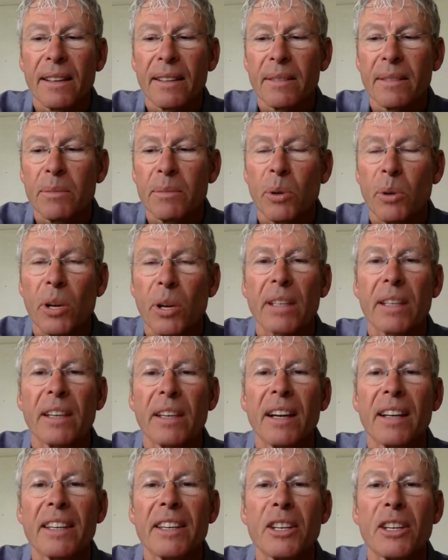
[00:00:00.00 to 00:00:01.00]
boy, I
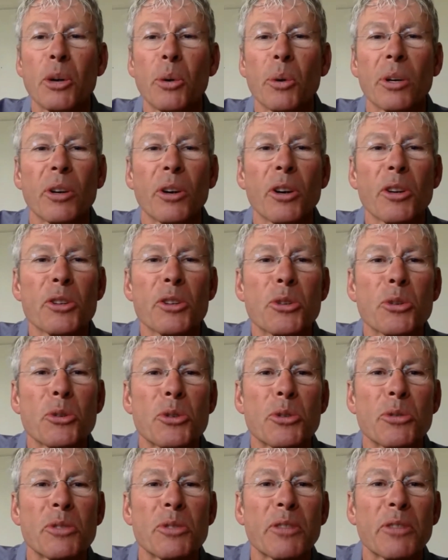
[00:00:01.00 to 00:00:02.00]
can go into all sorts
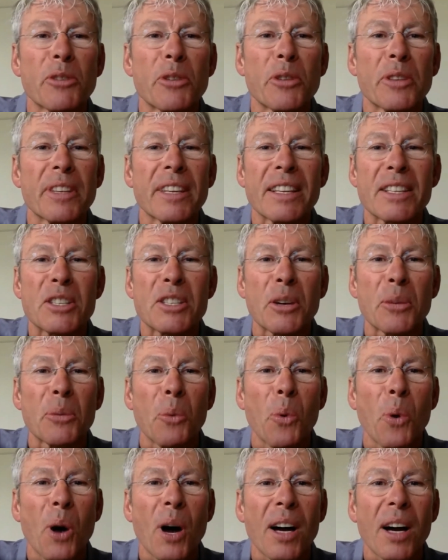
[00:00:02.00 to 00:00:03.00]
of different things on
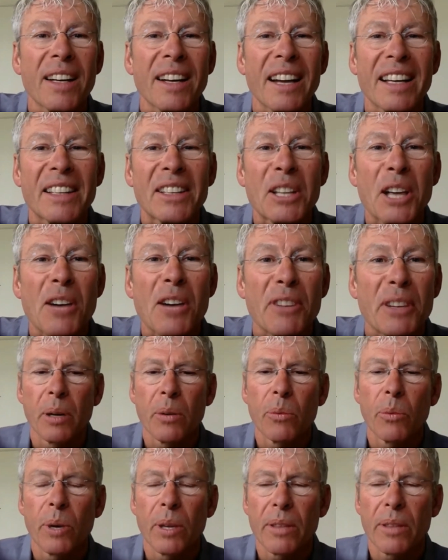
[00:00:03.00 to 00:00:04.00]
why I love it.
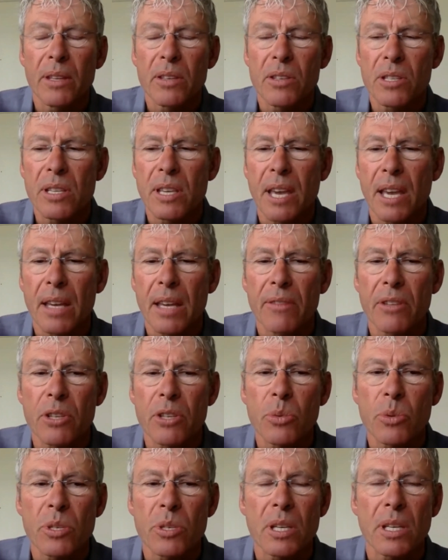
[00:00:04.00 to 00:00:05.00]
What this gave
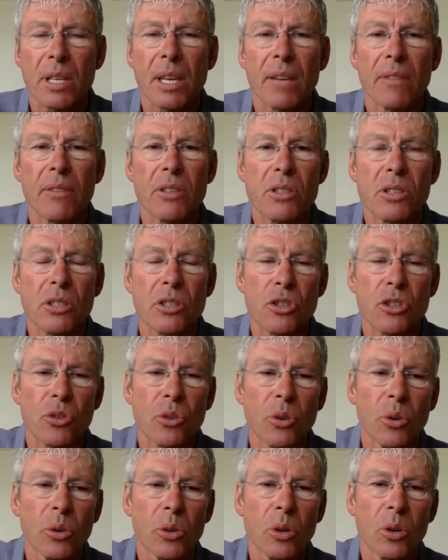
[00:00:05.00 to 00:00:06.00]
us was it gave us
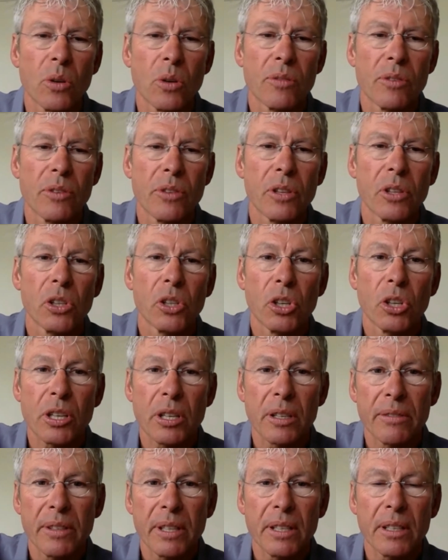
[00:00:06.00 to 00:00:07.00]
control over the look
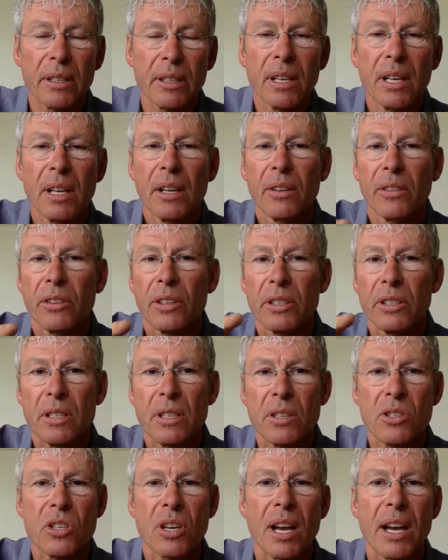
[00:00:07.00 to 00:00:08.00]
of it, the
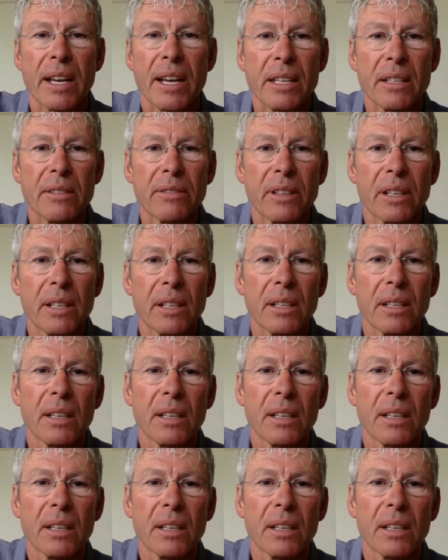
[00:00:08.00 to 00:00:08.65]
design of it,